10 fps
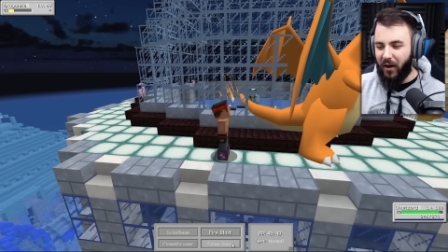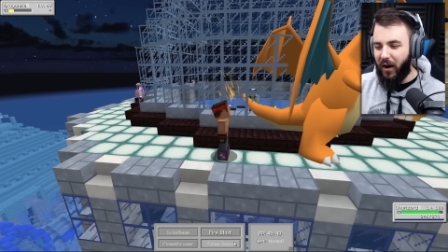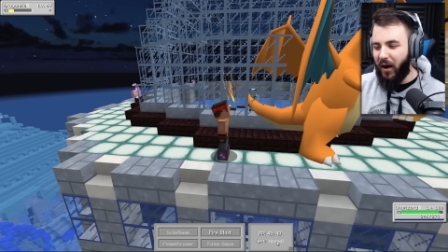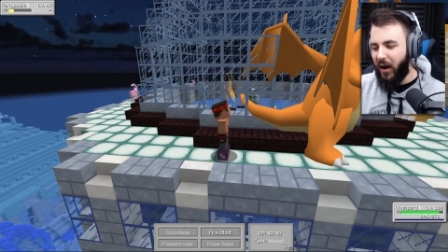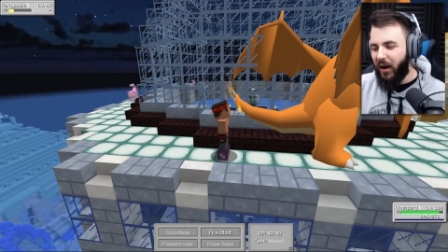
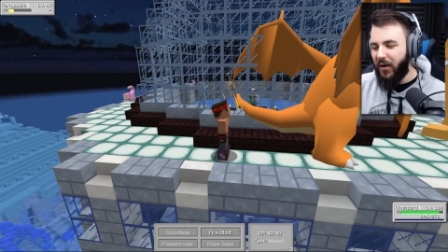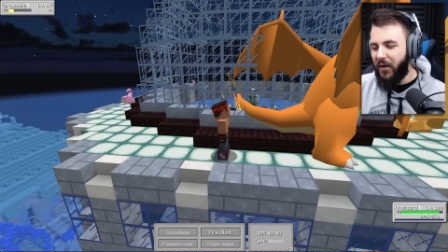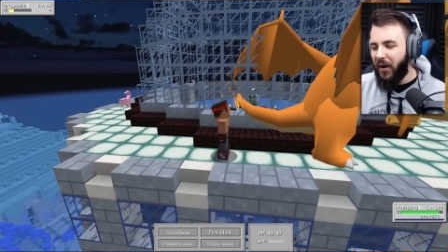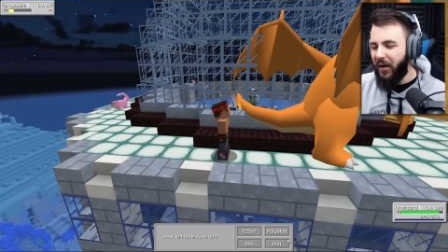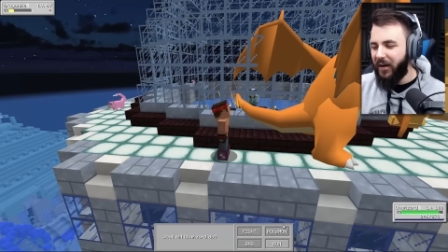Oh,
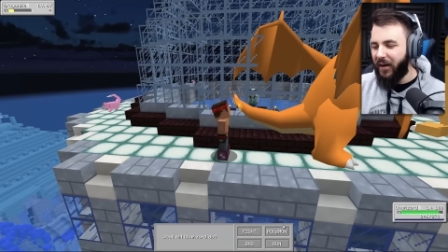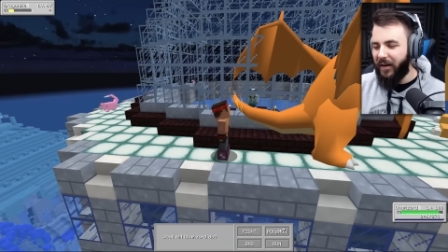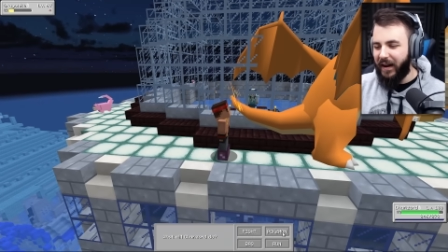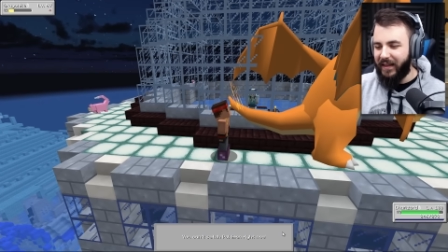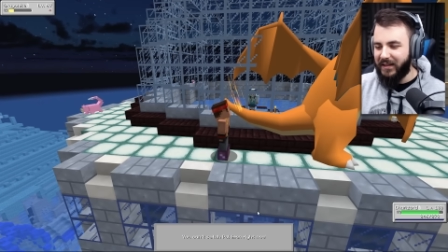no. All
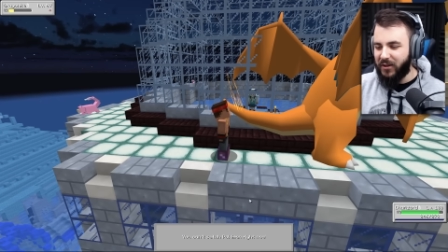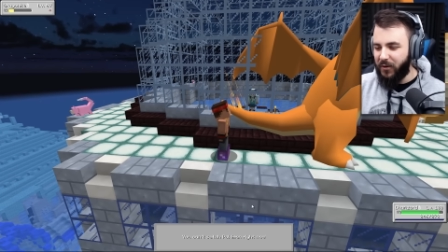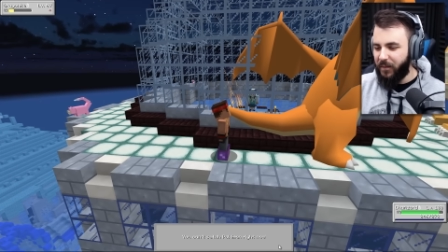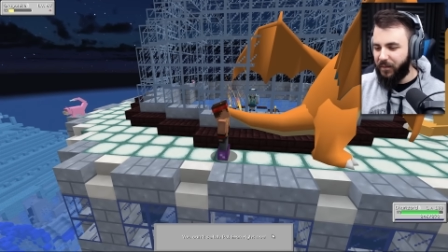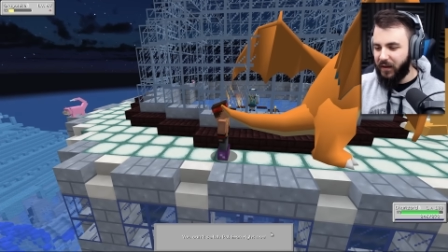right, that's
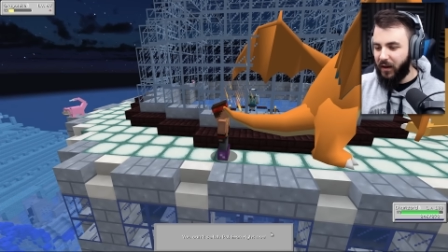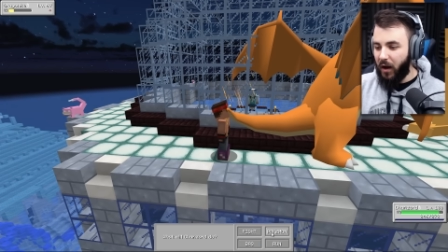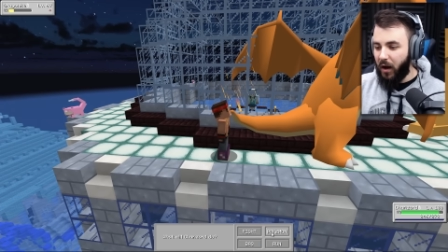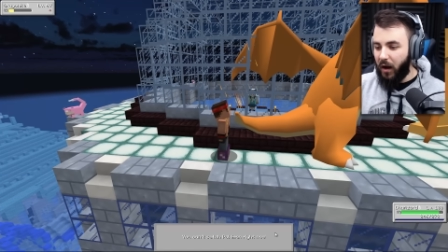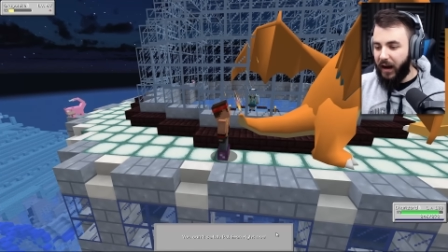
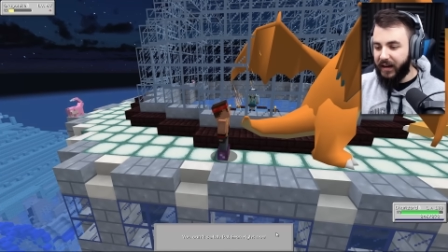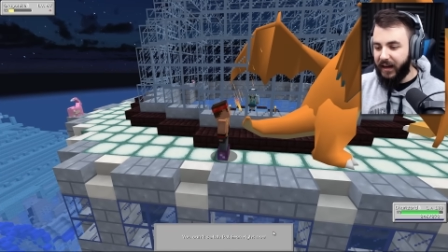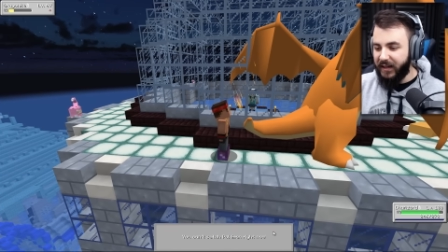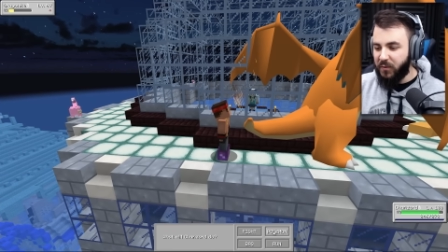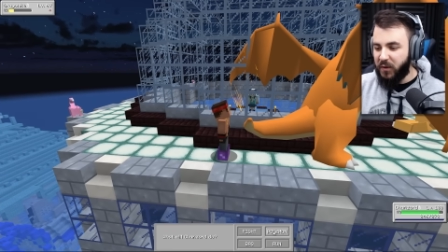cool. I
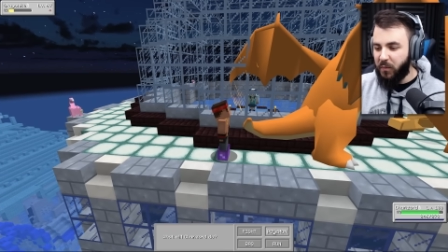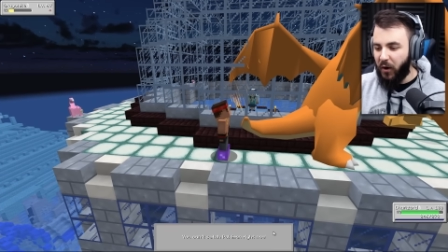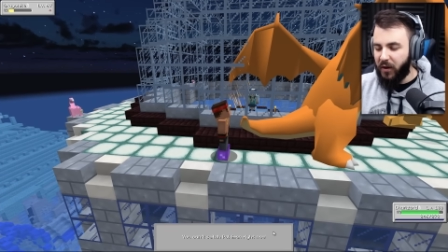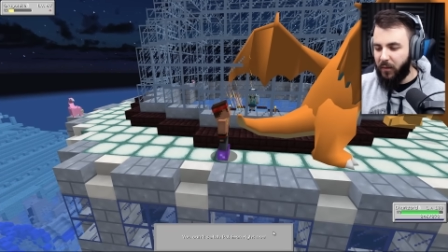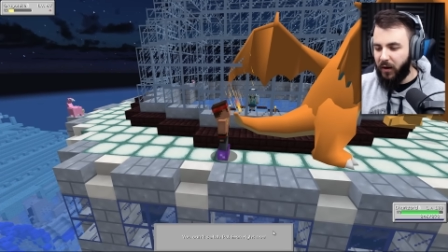can't switch
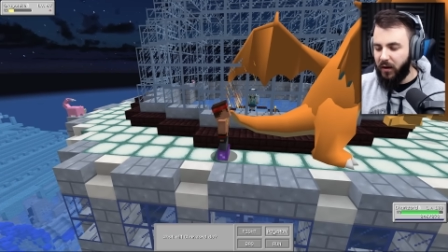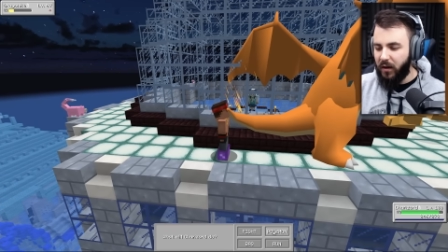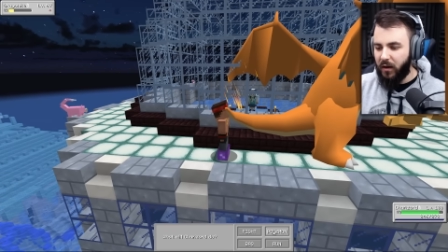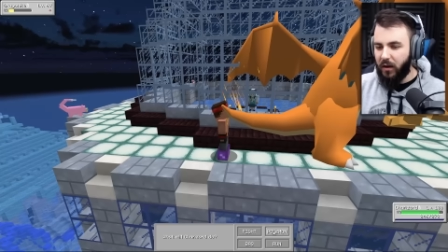Pokemon.